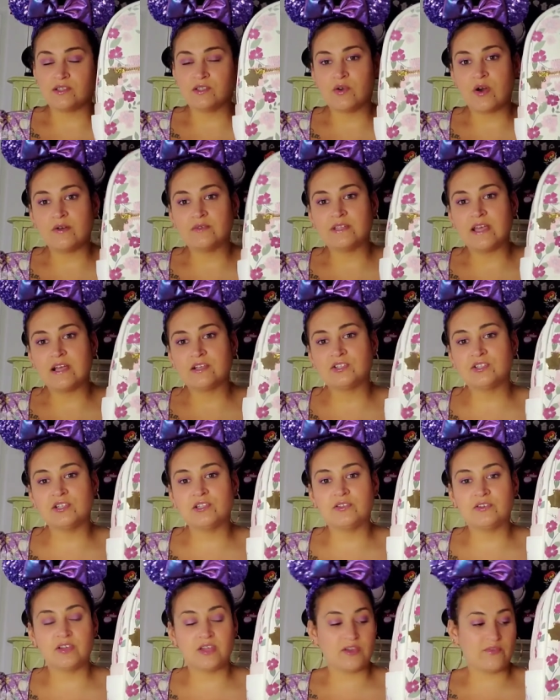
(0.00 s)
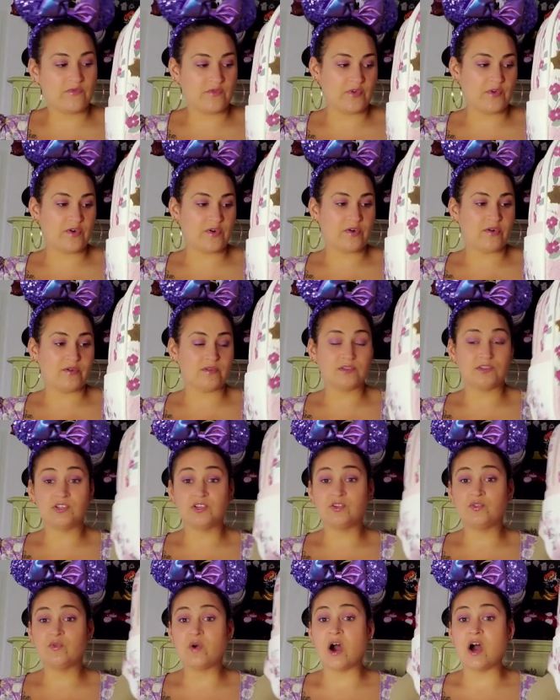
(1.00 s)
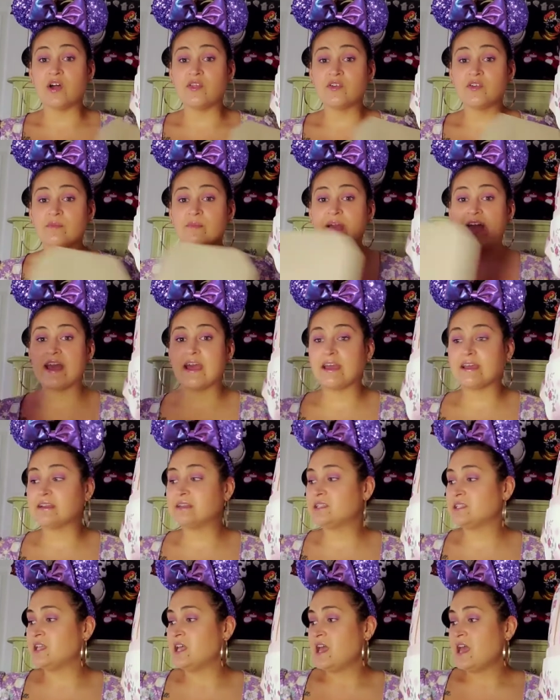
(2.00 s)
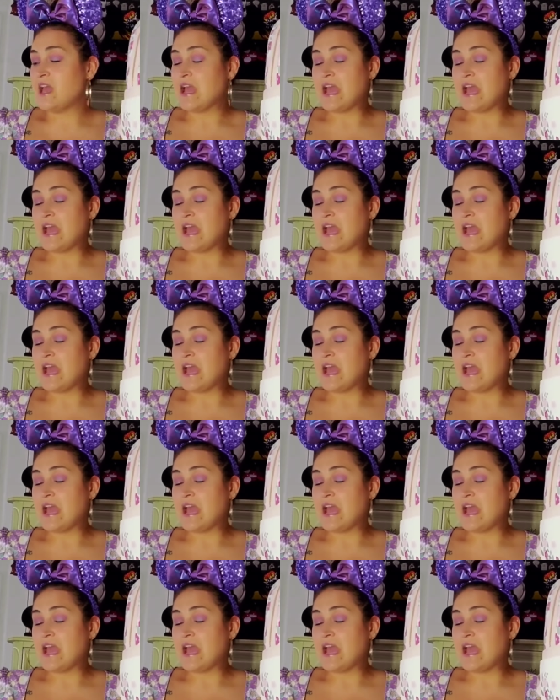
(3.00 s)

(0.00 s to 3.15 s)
So I was actually looking for two other bags